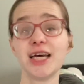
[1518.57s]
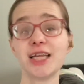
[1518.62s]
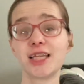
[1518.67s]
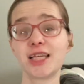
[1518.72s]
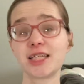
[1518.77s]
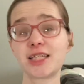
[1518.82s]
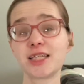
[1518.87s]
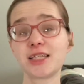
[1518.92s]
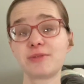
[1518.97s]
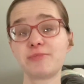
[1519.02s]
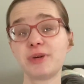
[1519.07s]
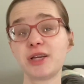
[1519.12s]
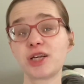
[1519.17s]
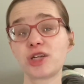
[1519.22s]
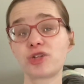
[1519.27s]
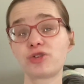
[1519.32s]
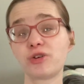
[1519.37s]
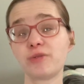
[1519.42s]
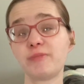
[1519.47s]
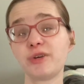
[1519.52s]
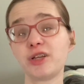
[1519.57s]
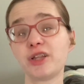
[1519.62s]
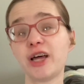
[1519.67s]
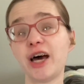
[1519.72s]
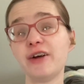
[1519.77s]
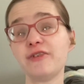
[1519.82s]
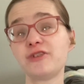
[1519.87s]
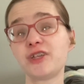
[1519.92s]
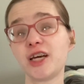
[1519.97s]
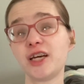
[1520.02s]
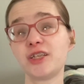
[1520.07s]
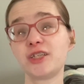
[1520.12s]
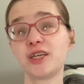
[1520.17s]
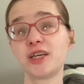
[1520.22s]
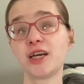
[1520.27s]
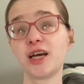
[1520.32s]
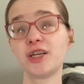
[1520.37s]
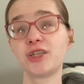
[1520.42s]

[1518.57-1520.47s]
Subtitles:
This has been extremely life-changing,